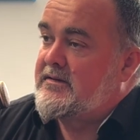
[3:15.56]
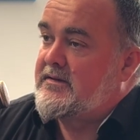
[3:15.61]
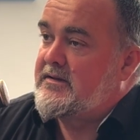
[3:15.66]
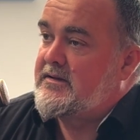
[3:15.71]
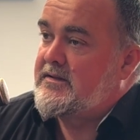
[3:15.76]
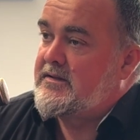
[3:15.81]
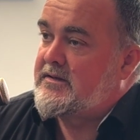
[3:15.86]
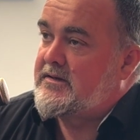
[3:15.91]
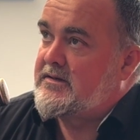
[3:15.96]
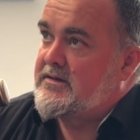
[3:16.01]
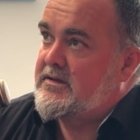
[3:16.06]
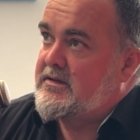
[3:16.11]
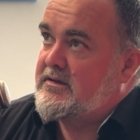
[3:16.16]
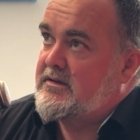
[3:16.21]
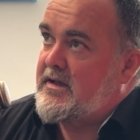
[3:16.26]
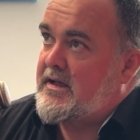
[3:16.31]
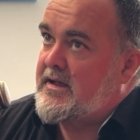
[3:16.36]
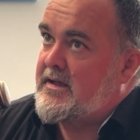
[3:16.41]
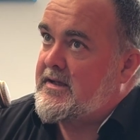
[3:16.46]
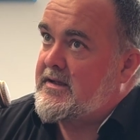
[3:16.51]
Look,
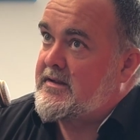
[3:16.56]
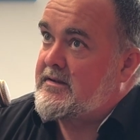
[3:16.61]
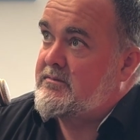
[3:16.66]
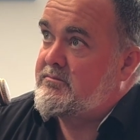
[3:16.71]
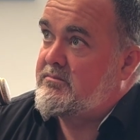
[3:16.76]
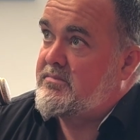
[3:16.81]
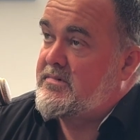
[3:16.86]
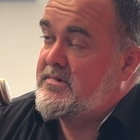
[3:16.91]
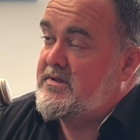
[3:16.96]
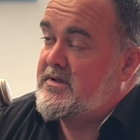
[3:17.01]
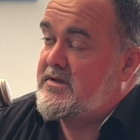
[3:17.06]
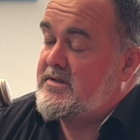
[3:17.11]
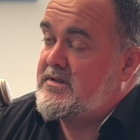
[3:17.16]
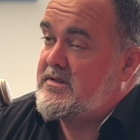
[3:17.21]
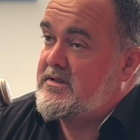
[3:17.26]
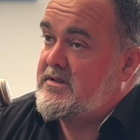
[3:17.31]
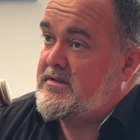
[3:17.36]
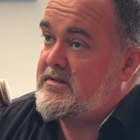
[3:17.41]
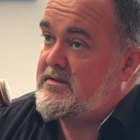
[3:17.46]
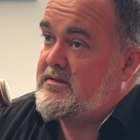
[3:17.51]

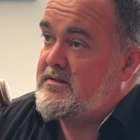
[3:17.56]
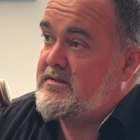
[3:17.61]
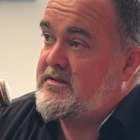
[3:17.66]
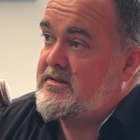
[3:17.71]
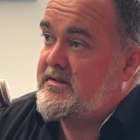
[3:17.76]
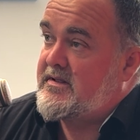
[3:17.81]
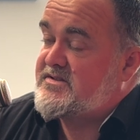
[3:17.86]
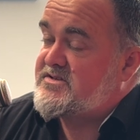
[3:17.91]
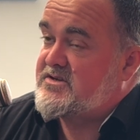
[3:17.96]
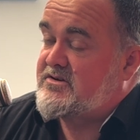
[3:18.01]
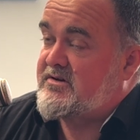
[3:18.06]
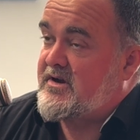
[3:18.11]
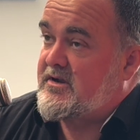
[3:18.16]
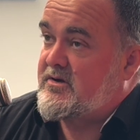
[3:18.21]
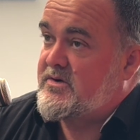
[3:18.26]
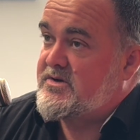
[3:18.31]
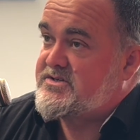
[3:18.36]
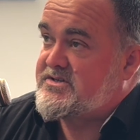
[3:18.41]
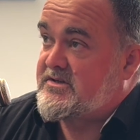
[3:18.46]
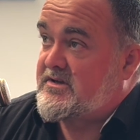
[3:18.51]
that's a great
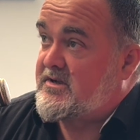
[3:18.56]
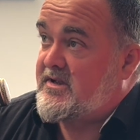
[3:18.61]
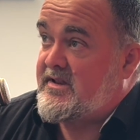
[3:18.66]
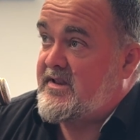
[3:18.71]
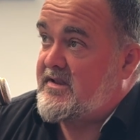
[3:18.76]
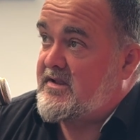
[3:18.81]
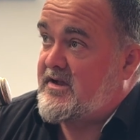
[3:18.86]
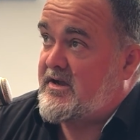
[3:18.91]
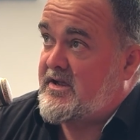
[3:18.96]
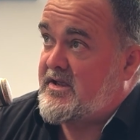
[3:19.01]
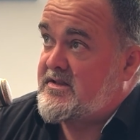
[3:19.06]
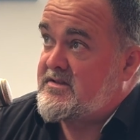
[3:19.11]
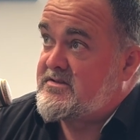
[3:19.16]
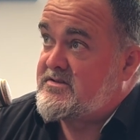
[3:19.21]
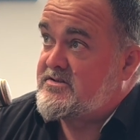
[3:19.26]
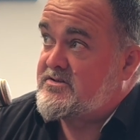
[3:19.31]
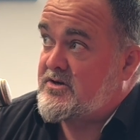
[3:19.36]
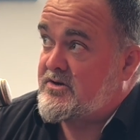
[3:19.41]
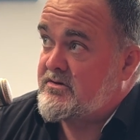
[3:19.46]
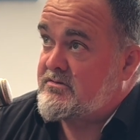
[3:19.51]
question. I
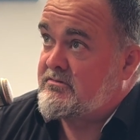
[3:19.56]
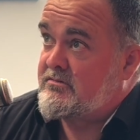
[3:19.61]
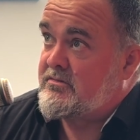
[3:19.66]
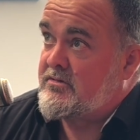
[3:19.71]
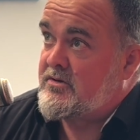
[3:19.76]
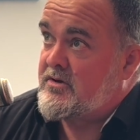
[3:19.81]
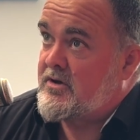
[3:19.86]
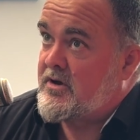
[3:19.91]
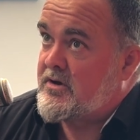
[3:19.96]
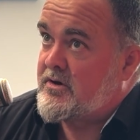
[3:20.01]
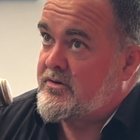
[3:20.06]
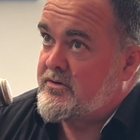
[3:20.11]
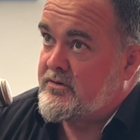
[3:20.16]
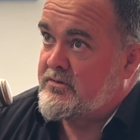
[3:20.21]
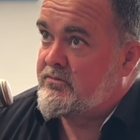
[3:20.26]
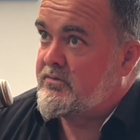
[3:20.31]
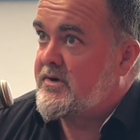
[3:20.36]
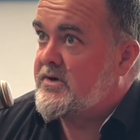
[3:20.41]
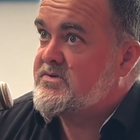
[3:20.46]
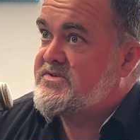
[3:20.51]
don't know.
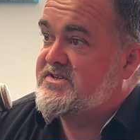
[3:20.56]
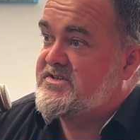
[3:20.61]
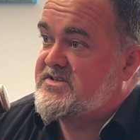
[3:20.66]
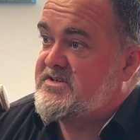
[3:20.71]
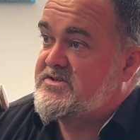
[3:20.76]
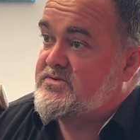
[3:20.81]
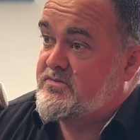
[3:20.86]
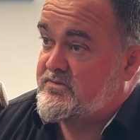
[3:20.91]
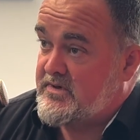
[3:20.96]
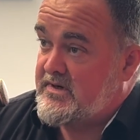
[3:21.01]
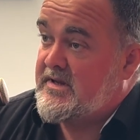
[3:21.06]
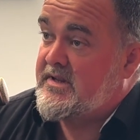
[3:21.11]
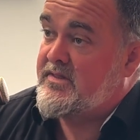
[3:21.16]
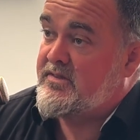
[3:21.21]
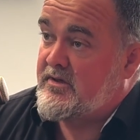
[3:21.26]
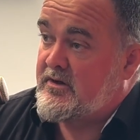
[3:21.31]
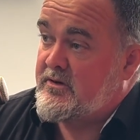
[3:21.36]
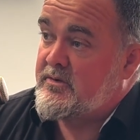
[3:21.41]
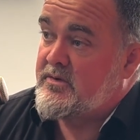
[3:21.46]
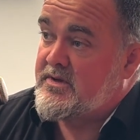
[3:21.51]
Real success really,
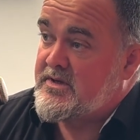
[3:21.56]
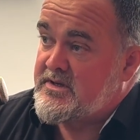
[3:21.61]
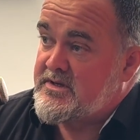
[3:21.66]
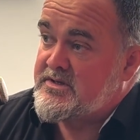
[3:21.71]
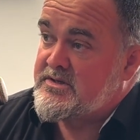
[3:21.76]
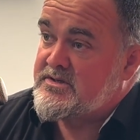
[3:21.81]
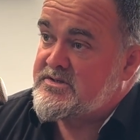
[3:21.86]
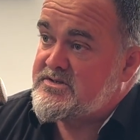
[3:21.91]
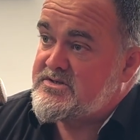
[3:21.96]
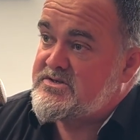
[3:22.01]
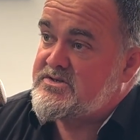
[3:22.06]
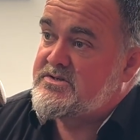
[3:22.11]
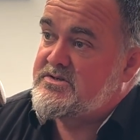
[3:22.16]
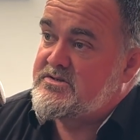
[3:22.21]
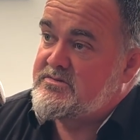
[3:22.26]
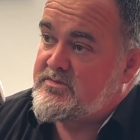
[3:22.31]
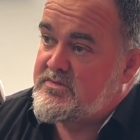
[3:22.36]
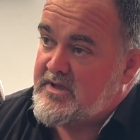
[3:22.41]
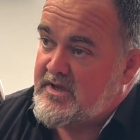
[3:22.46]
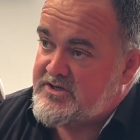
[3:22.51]
though, is
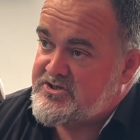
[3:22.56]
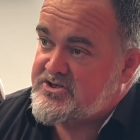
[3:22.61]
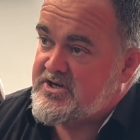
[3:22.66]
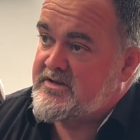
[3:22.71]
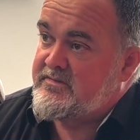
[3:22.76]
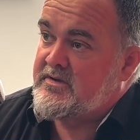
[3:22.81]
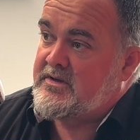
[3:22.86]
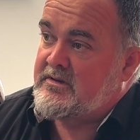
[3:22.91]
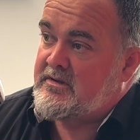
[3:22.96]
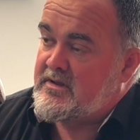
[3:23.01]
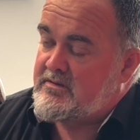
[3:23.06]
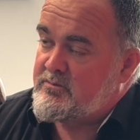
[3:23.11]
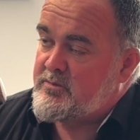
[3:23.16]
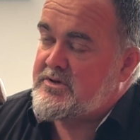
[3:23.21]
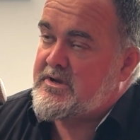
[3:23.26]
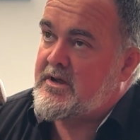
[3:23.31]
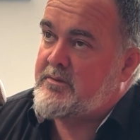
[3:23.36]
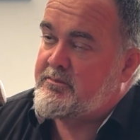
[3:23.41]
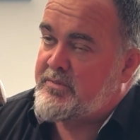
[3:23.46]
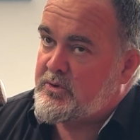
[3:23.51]
achieving,
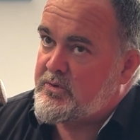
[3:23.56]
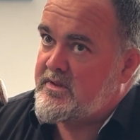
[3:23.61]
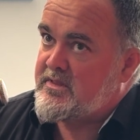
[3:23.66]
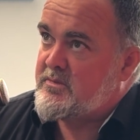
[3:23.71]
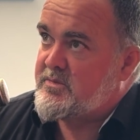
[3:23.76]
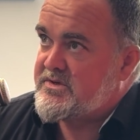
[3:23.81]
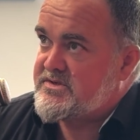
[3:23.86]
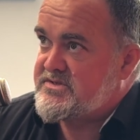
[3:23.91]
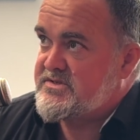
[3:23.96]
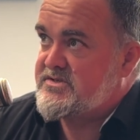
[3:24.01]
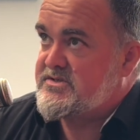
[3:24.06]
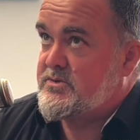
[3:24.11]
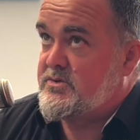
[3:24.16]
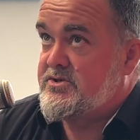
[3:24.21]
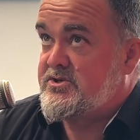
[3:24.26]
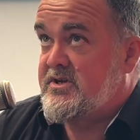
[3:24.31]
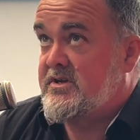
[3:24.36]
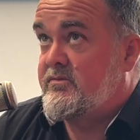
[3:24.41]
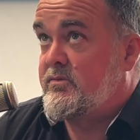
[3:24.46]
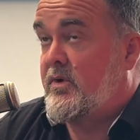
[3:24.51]
building the business to
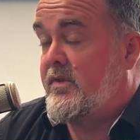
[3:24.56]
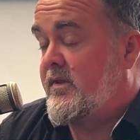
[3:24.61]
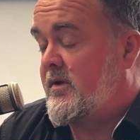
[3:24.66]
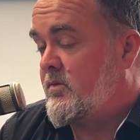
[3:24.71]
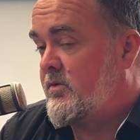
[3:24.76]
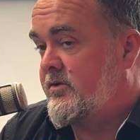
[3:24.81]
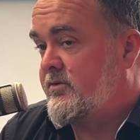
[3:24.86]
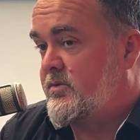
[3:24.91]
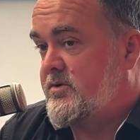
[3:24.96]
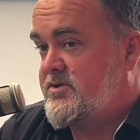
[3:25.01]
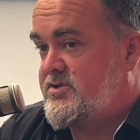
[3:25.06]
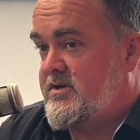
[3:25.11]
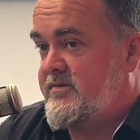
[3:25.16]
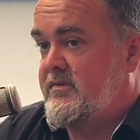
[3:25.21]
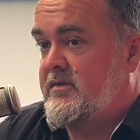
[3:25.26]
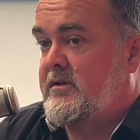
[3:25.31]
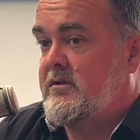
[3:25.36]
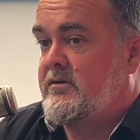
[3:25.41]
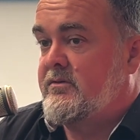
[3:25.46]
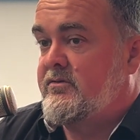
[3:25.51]
achieve what they want to achieve in
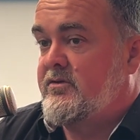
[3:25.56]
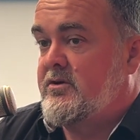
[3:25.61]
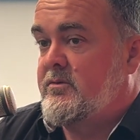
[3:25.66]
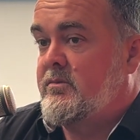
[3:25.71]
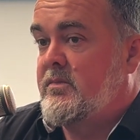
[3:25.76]
the long term.